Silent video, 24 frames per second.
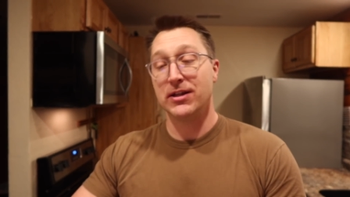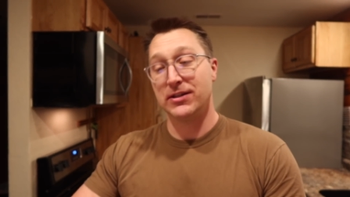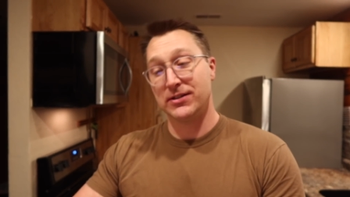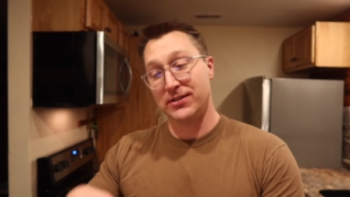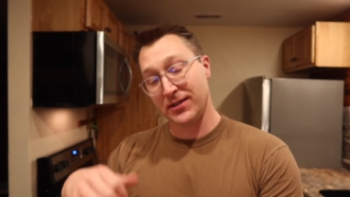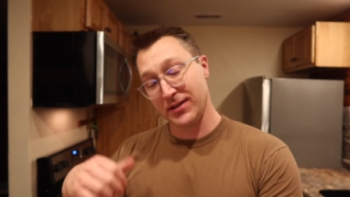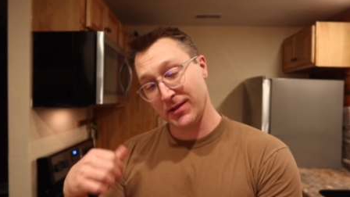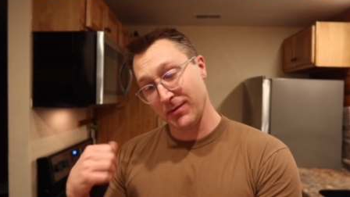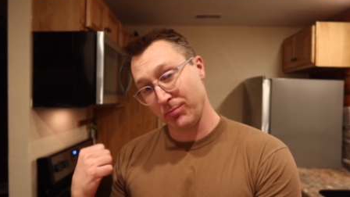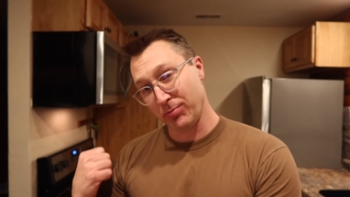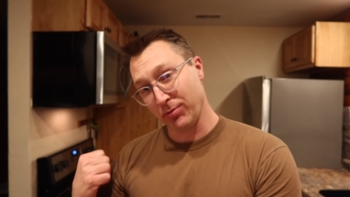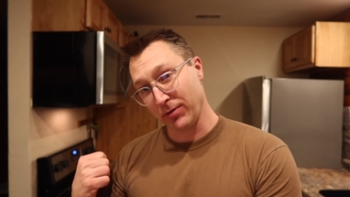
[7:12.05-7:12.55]

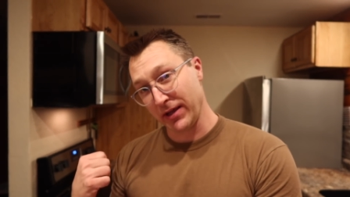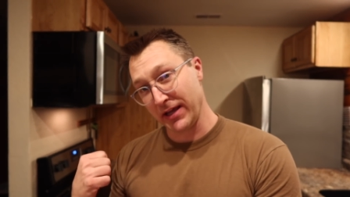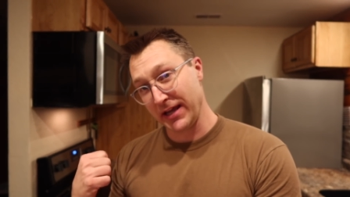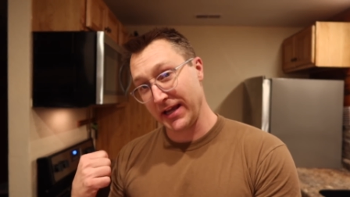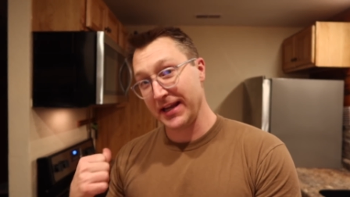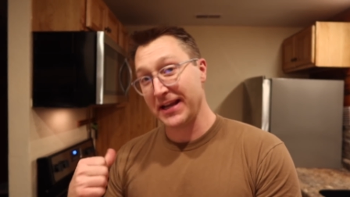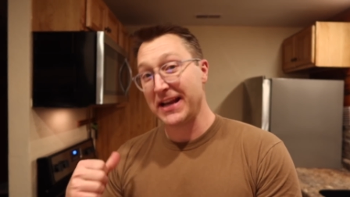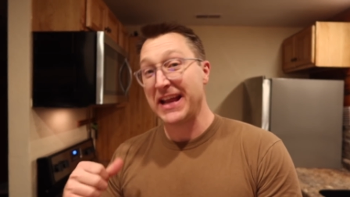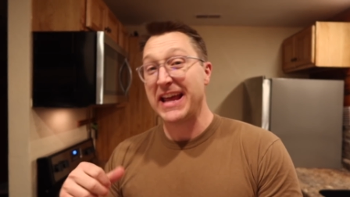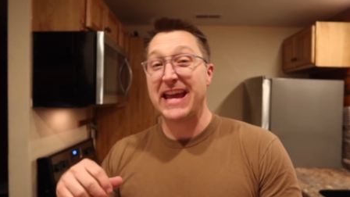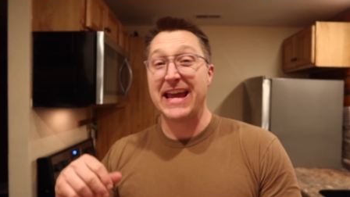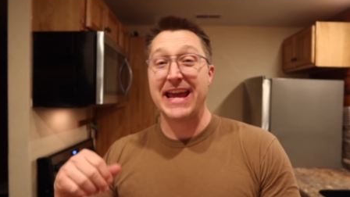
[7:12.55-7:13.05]
to the
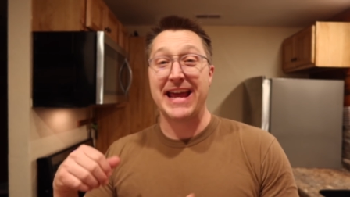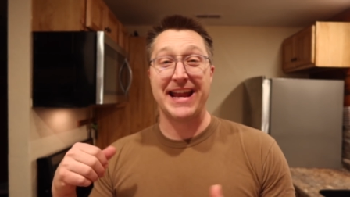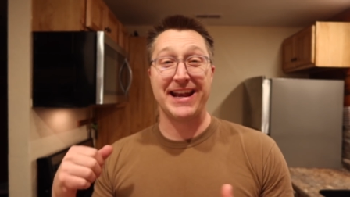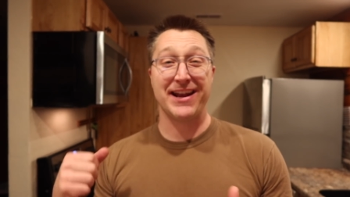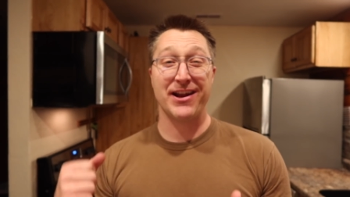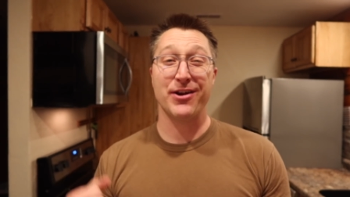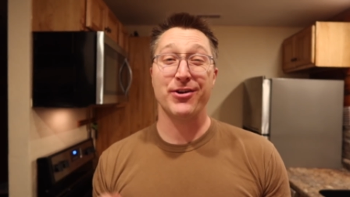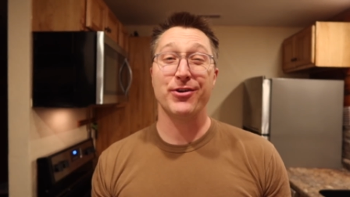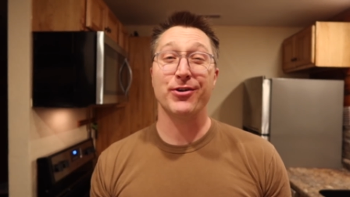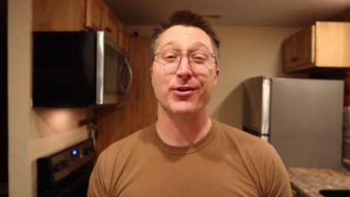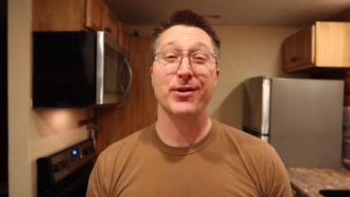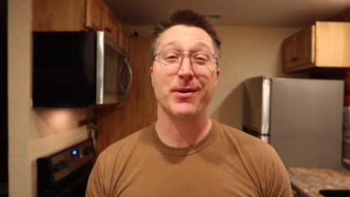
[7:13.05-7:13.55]
plate in
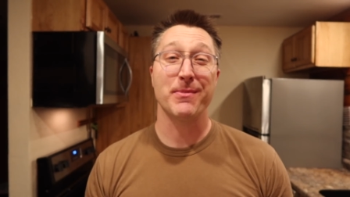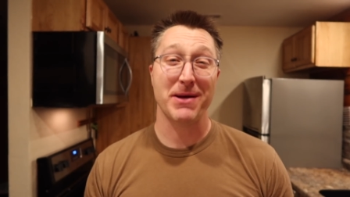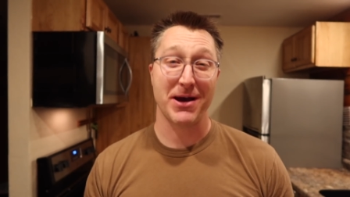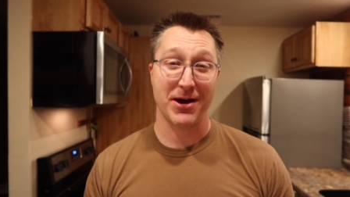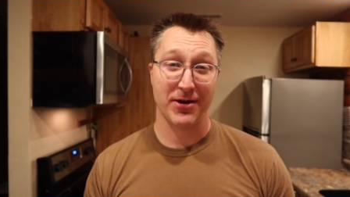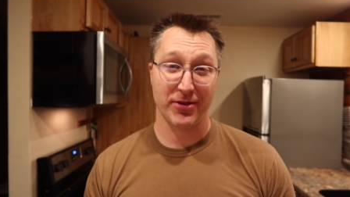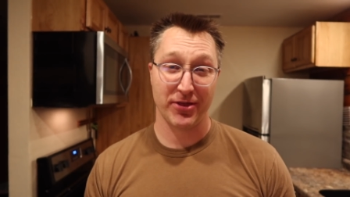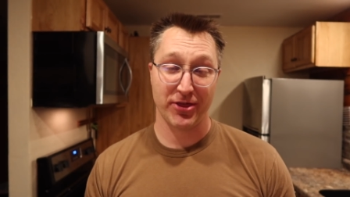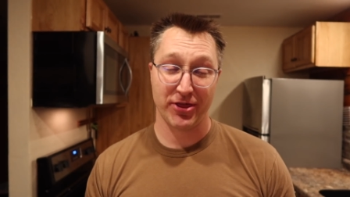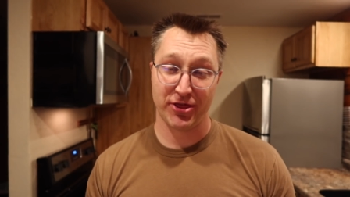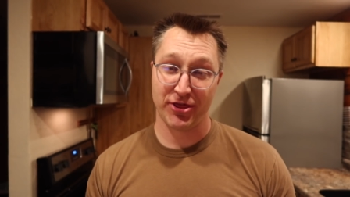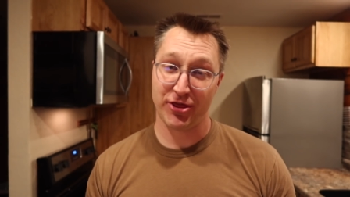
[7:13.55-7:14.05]
under
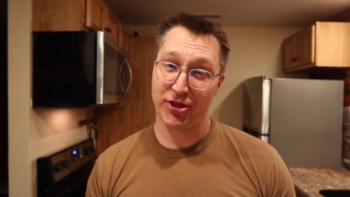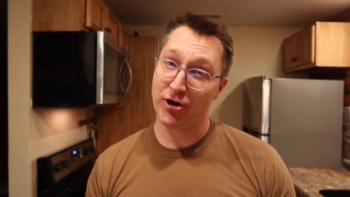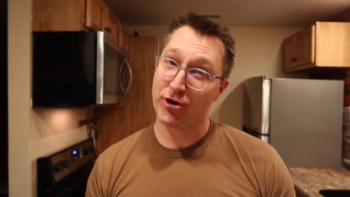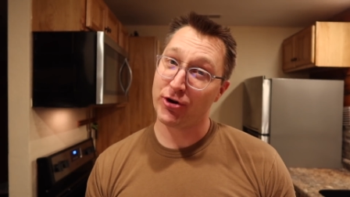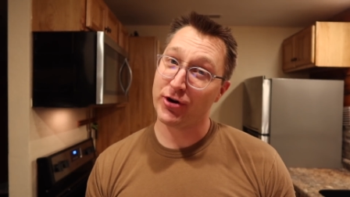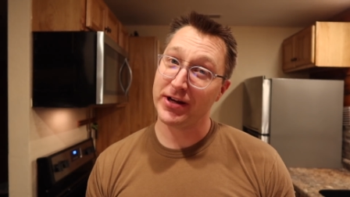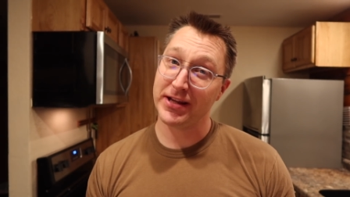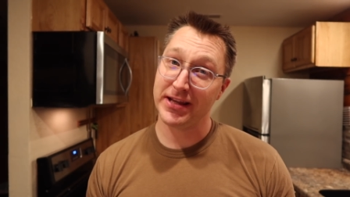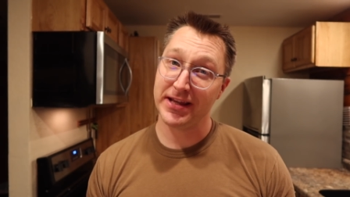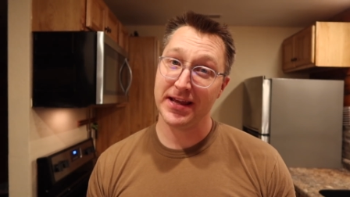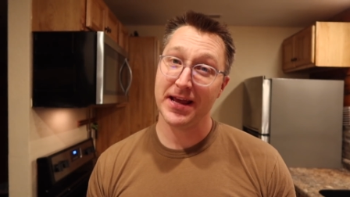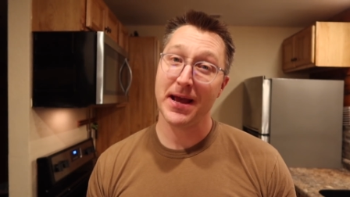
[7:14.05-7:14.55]
about
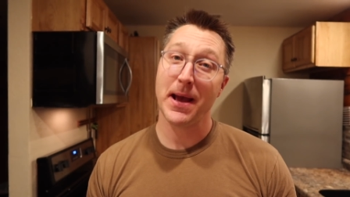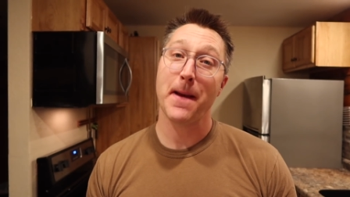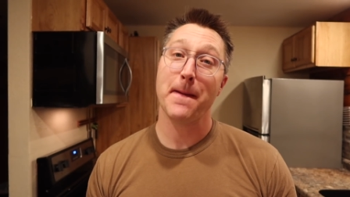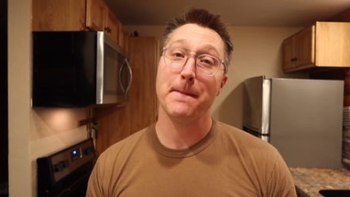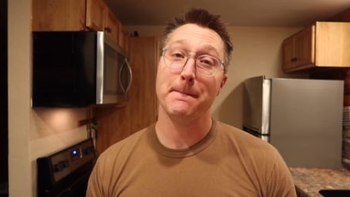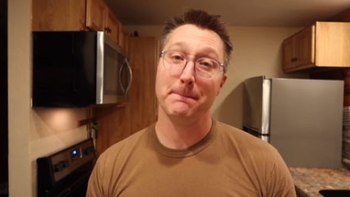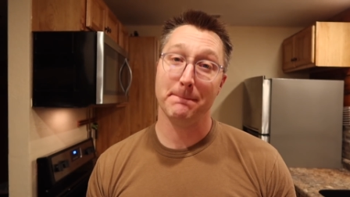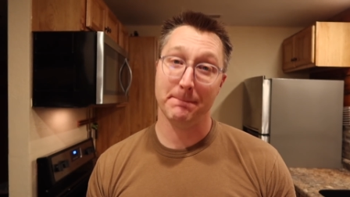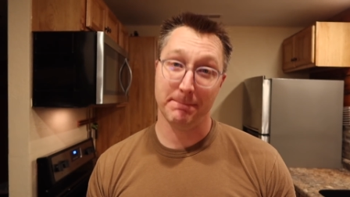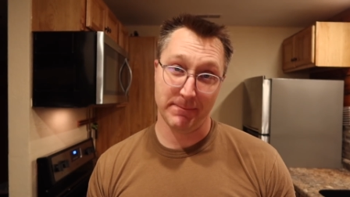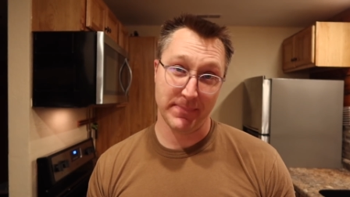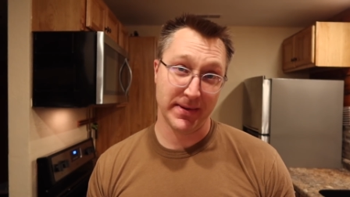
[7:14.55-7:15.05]
30
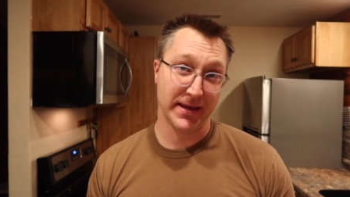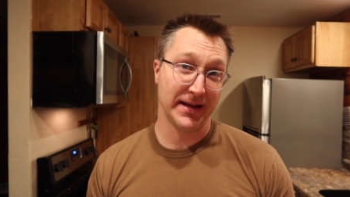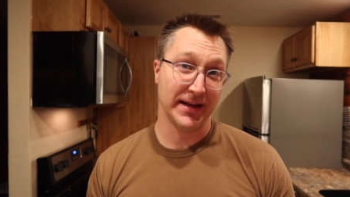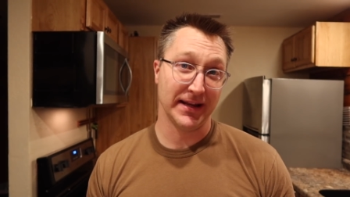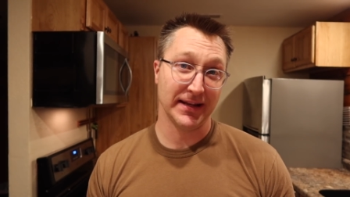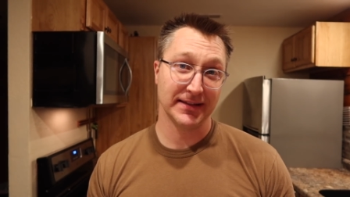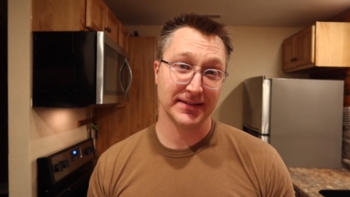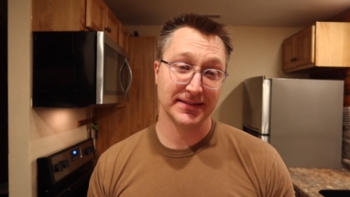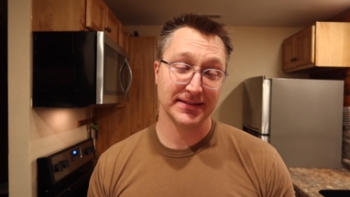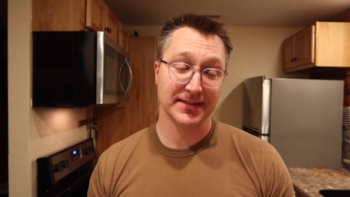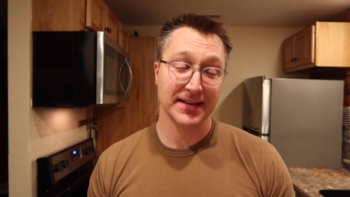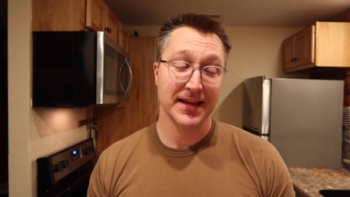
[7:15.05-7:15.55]
minutes.